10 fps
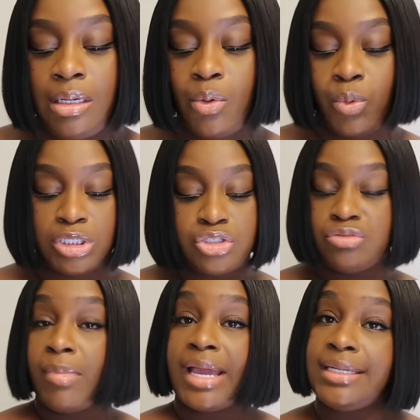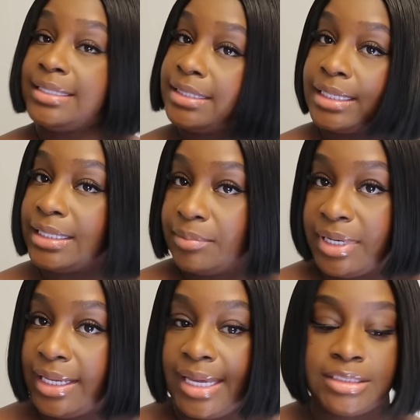what you might need to
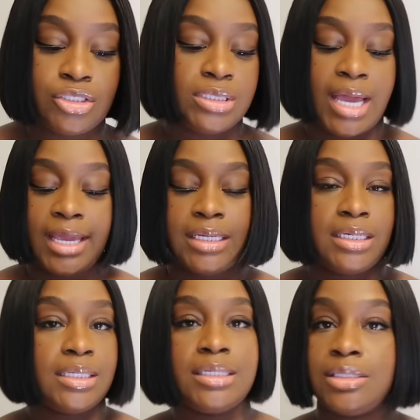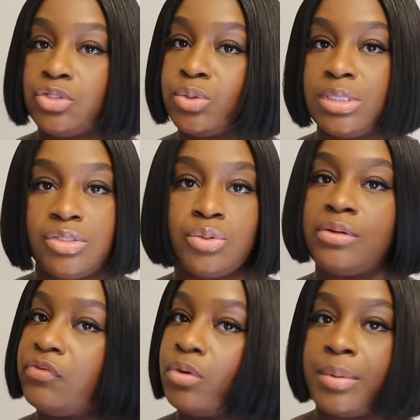eliminate out your diet.
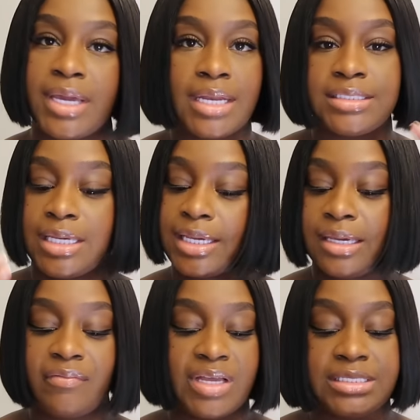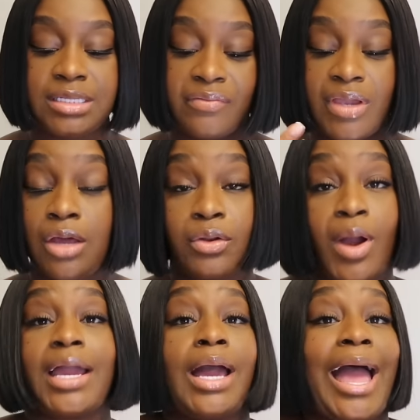2024, we gotta take care of ourselves. Y'all know
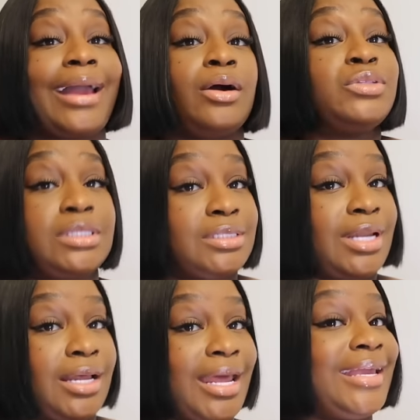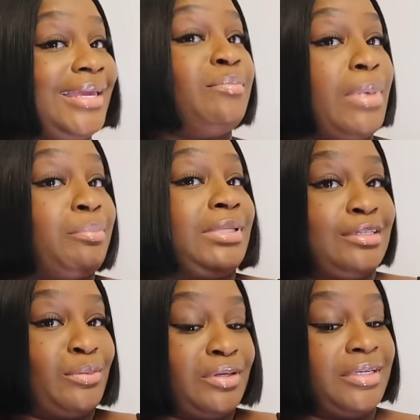I, I go to the doctor, I get my
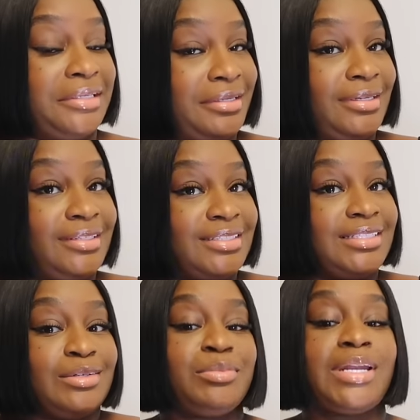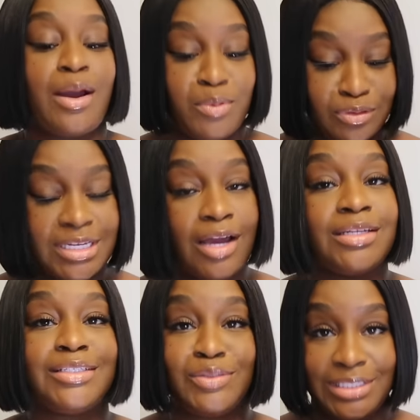blood work done, but I want
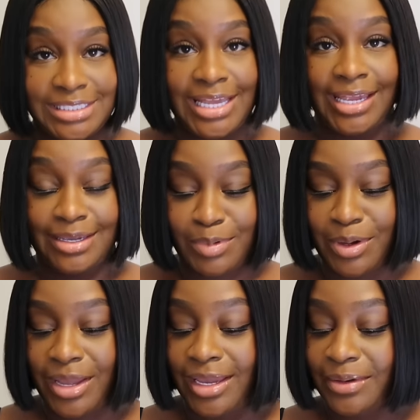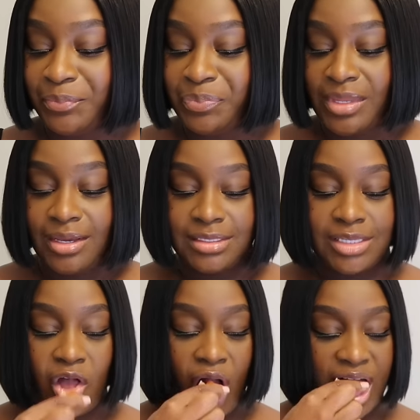y'all to do the same, okay?
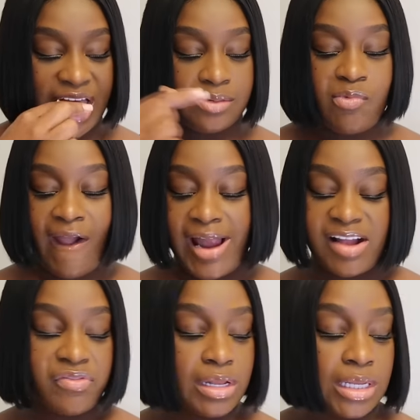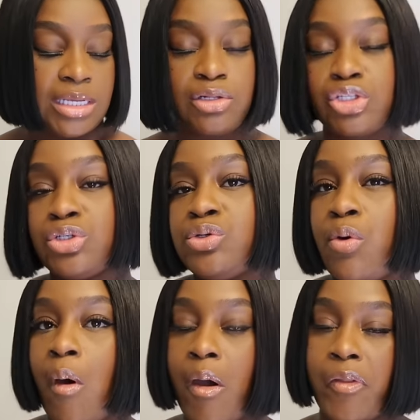So I have the link
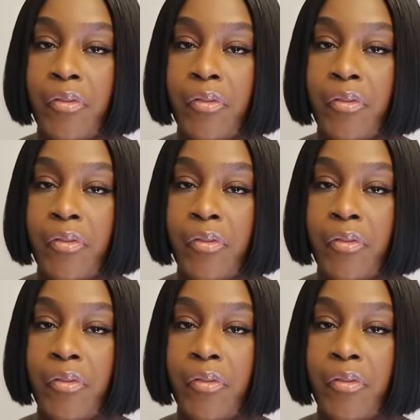to